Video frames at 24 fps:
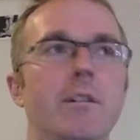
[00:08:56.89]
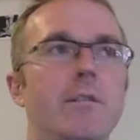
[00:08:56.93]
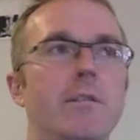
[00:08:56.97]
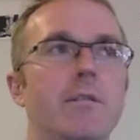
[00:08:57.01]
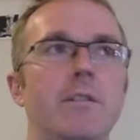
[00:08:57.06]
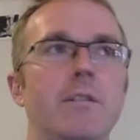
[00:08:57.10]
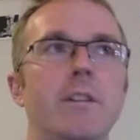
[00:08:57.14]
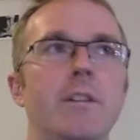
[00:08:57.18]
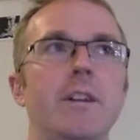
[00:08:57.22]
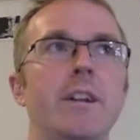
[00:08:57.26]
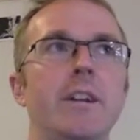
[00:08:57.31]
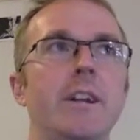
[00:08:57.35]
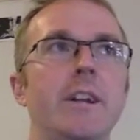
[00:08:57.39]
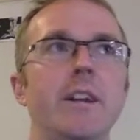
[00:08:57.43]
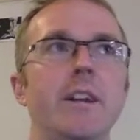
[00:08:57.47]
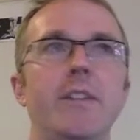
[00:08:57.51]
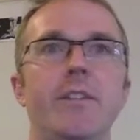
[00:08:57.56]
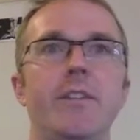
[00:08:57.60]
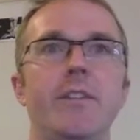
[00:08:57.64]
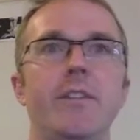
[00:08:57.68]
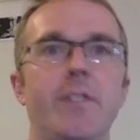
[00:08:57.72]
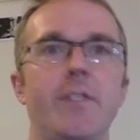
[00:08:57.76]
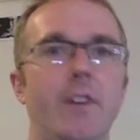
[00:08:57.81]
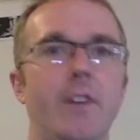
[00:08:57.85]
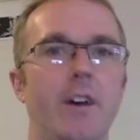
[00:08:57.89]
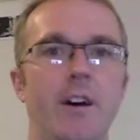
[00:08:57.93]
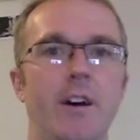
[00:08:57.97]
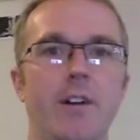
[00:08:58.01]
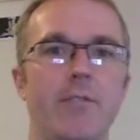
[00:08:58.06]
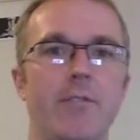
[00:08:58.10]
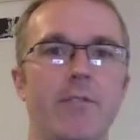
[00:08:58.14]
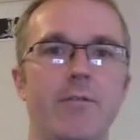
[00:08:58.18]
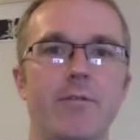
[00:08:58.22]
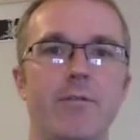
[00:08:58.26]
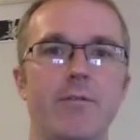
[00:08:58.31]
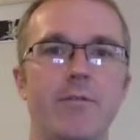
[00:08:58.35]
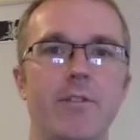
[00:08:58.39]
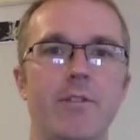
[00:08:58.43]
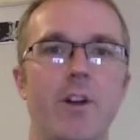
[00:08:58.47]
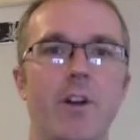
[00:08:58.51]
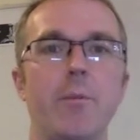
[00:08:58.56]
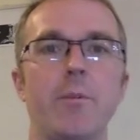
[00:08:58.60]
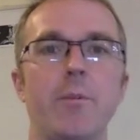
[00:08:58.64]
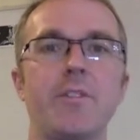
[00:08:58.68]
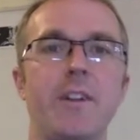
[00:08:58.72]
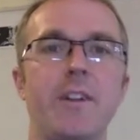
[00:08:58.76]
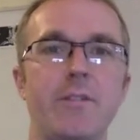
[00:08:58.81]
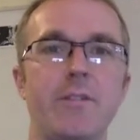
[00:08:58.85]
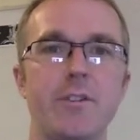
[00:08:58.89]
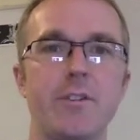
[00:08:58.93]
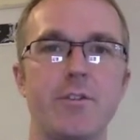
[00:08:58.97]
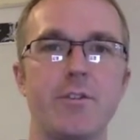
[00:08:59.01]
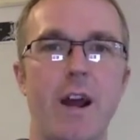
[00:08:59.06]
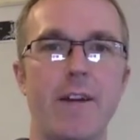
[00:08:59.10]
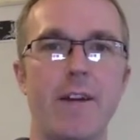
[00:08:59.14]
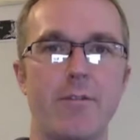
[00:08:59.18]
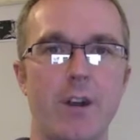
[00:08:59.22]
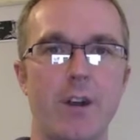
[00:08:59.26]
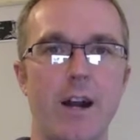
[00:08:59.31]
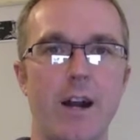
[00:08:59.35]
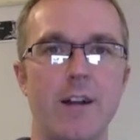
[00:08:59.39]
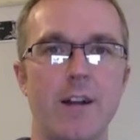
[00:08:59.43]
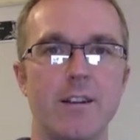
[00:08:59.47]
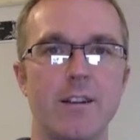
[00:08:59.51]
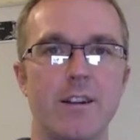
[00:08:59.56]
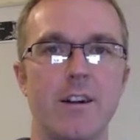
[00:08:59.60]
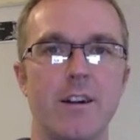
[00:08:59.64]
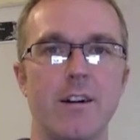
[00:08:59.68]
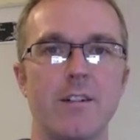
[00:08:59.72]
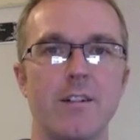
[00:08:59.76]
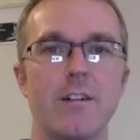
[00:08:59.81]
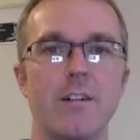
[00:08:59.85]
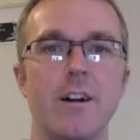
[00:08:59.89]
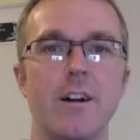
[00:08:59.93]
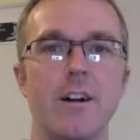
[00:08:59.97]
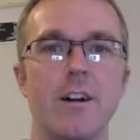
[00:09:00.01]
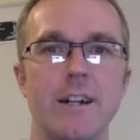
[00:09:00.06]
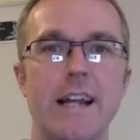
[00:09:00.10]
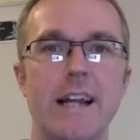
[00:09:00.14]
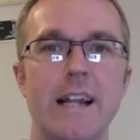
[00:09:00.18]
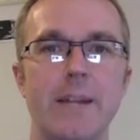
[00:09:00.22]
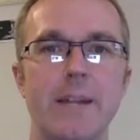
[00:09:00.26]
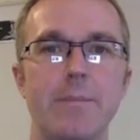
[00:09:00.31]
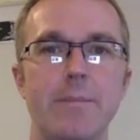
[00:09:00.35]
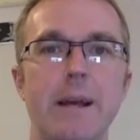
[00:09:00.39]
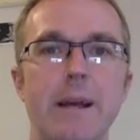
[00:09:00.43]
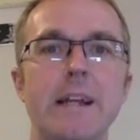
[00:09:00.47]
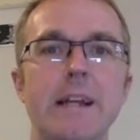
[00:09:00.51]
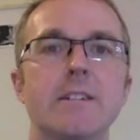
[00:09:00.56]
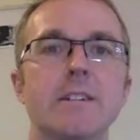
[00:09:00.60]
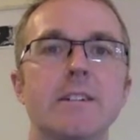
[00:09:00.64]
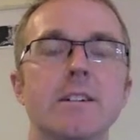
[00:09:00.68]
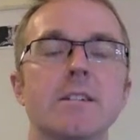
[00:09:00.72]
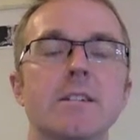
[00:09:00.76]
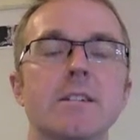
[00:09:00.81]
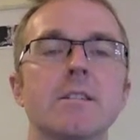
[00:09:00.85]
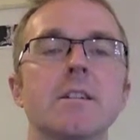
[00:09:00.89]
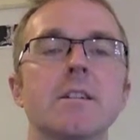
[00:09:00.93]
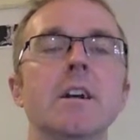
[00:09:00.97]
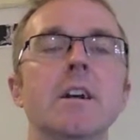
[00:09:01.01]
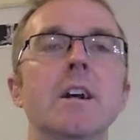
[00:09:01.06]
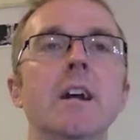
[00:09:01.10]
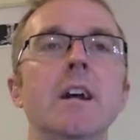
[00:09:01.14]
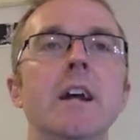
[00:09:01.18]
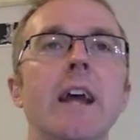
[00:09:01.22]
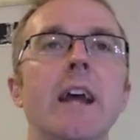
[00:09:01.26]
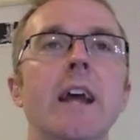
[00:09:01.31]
the needs of almost every driver out there on a daily basis,